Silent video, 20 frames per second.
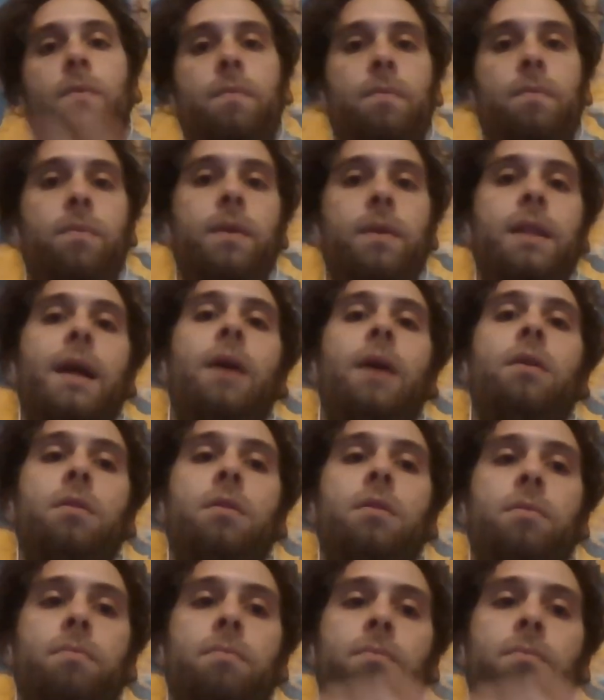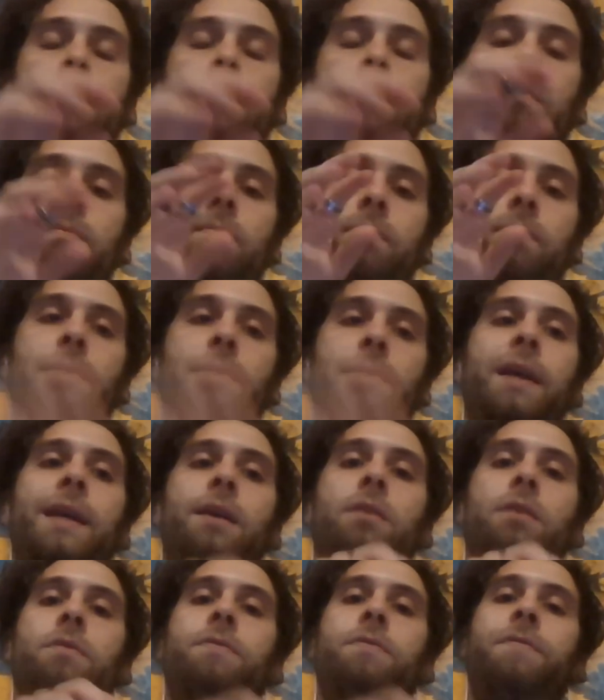without
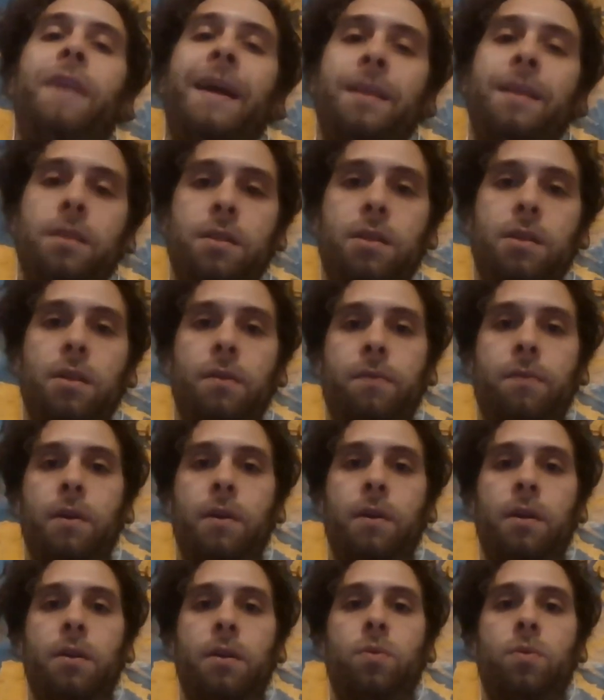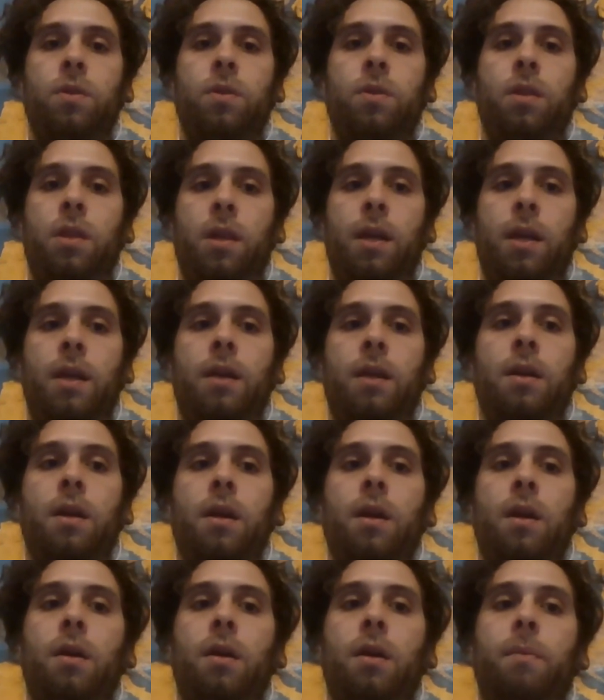being offensive to the thing,
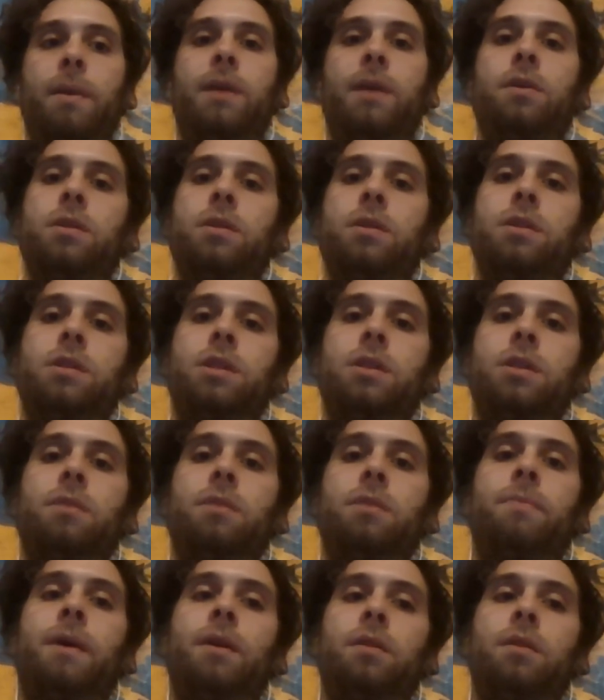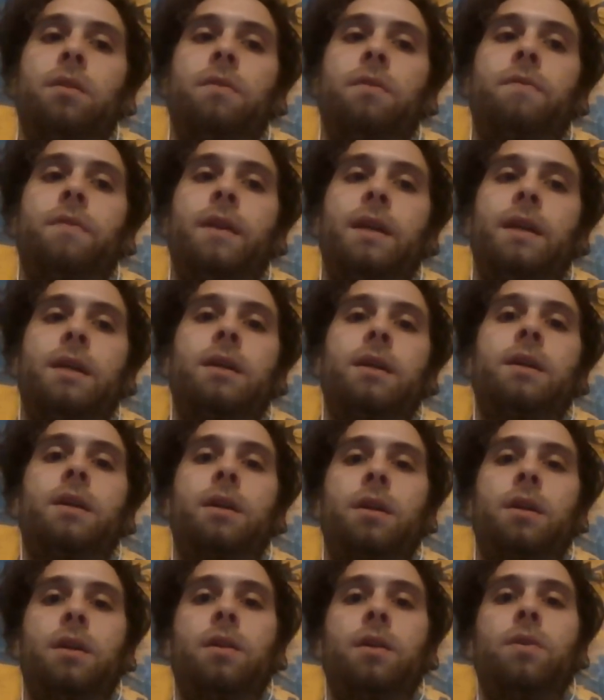because mm-hmm. it's just about of like
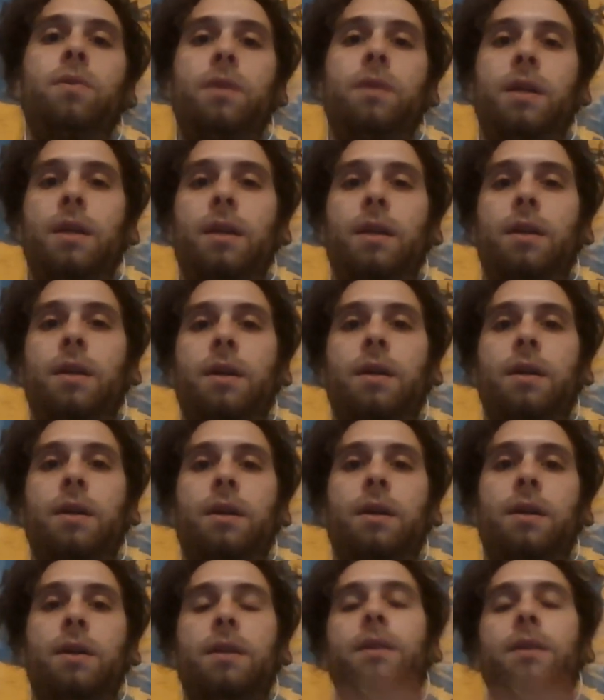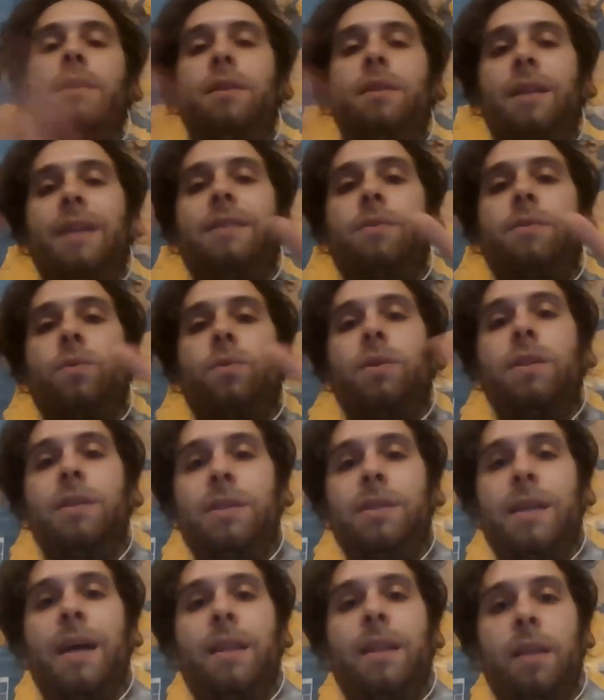looking. That's what the
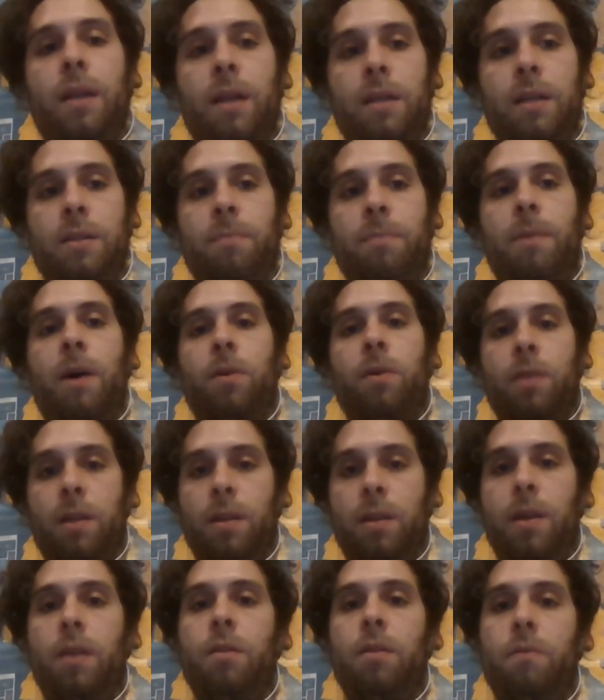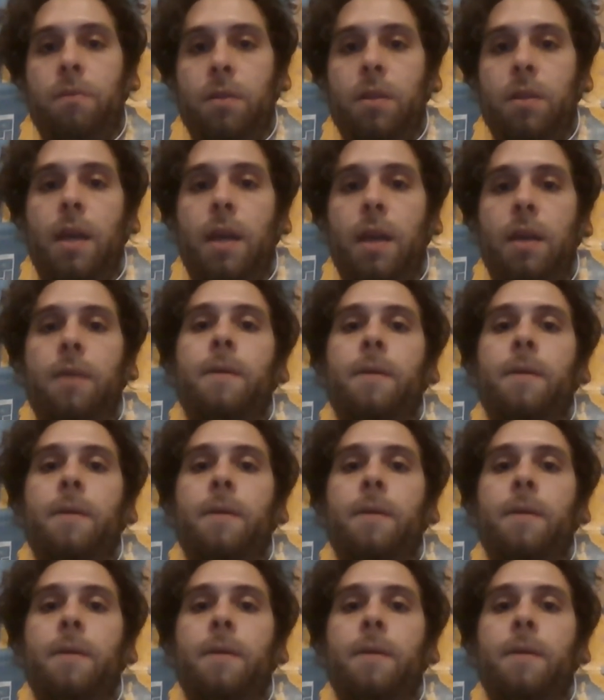satire is about at the end of the day.